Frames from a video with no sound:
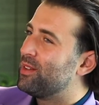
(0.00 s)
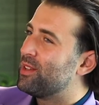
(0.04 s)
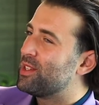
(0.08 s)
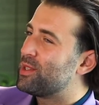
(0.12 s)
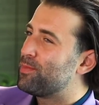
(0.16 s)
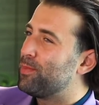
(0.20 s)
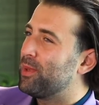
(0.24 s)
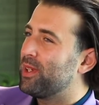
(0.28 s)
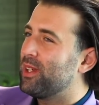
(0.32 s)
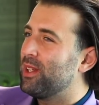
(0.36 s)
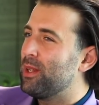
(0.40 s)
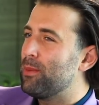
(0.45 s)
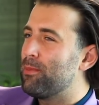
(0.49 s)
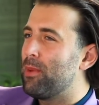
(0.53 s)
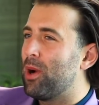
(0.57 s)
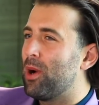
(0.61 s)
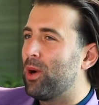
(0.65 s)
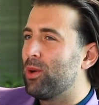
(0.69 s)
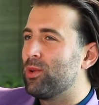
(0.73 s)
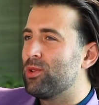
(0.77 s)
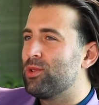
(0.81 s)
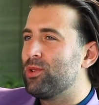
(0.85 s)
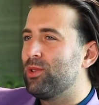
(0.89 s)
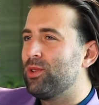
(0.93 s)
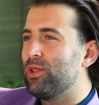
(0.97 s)
Speaking
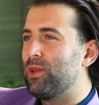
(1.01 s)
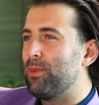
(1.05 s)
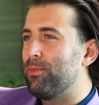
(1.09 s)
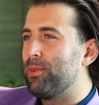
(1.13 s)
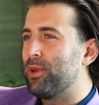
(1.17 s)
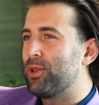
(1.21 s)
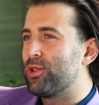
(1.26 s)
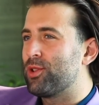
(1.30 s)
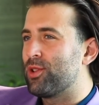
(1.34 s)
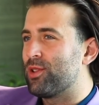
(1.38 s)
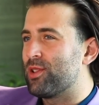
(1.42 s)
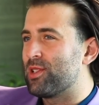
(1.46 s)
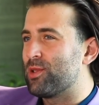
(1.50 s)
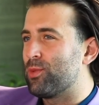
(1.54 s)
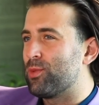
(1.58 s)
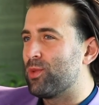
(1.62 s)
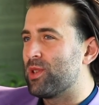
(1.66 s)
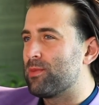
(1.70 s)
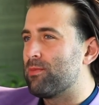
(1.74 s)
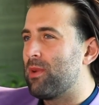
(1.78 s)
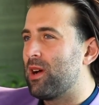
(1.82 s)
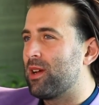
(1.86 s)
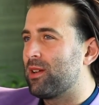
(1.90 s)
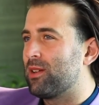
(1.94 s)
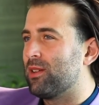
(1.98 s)
about doing the pictures
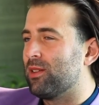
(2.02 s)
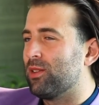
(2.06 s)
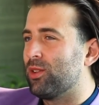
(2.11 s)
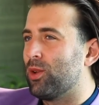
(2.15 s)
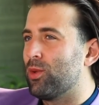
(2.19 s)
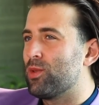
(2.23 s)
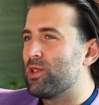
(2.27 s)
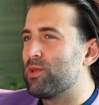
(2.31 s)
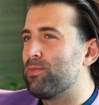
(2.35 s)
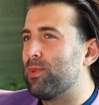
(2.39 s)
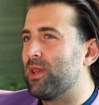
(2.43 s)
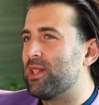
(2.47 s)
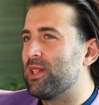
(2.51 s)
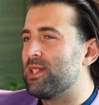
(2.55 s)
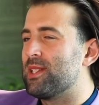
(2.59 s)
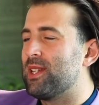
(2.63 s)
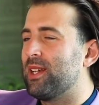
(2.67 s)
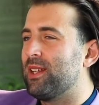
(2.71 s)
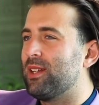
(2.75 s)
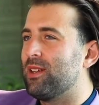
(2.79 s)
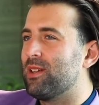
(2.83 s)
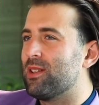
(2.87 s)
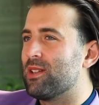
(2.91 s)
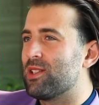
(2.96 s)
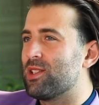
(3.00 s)
with Michael, those
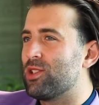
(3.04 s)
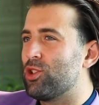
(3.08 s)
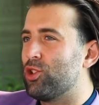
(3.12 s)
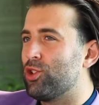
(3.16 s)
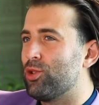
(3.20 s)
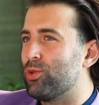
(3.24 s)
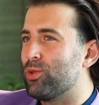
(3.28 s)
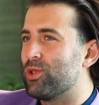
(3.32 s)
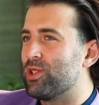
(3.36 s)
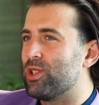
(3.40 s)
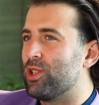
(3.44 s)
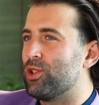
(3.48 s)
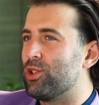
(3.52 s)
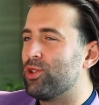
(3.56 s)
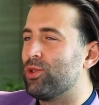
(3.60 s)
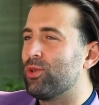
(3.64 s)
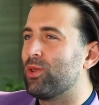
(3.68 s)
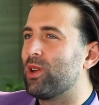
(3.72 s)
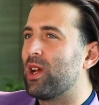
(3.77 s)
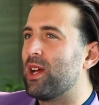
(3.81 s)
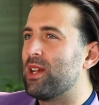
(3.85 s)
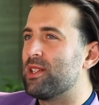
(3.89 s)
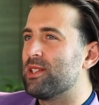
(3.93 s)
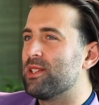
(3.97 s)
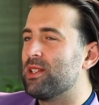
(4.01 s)
spontaneous shoots that you
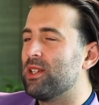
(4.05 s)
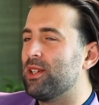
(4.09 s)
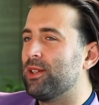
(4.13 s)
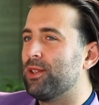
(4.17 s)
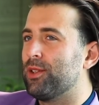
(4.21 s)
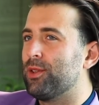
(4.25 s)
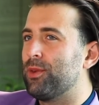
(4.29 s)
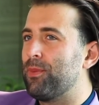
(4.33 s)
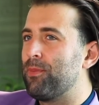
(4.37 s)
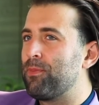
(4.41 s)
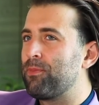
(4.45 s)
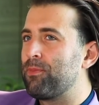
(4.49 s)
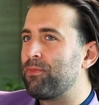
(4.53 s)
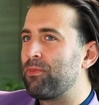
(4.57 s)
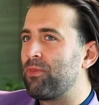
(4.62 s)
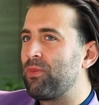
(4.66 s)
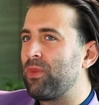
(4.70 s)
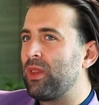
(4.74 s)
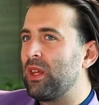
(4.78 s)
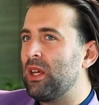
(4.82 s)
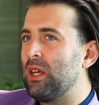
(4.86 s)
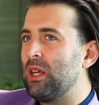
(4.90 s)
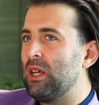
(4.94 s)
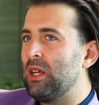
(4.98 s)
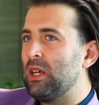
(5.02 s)
guys did,
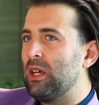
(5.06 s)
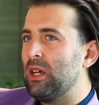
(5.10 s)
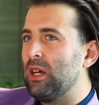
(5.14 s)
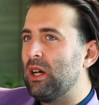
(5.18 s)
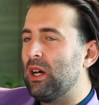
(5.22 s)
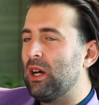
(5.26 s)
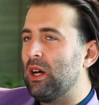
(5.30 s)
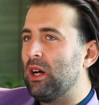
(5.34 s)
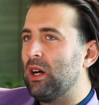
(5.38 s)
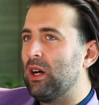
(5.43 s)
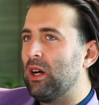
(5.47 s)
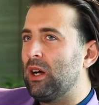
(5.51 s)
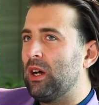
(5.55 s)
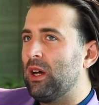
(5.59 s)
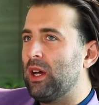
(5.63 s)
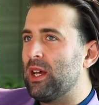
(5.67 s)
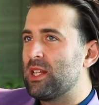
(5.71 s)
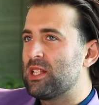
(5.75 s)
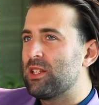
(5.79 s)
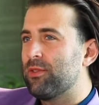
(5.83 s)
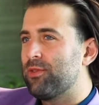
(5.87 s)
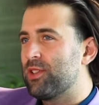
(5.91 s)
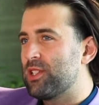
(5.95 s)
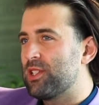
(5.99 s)
as a